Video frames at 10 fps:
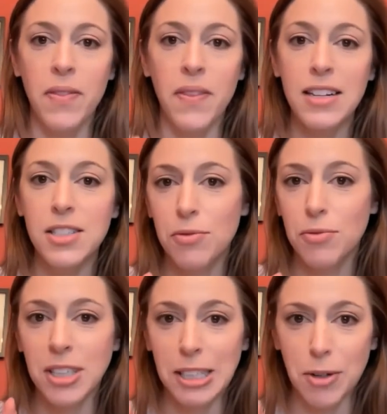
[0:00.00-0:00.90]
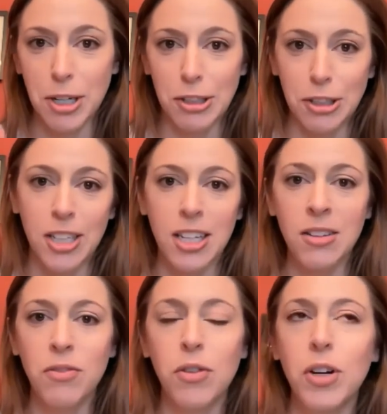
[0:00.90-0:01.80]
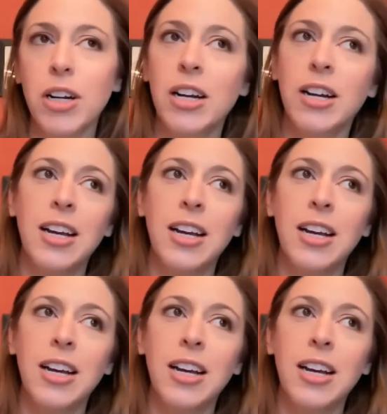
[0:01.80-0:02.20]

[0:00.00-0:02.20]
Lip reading: And that's really what you're looking for.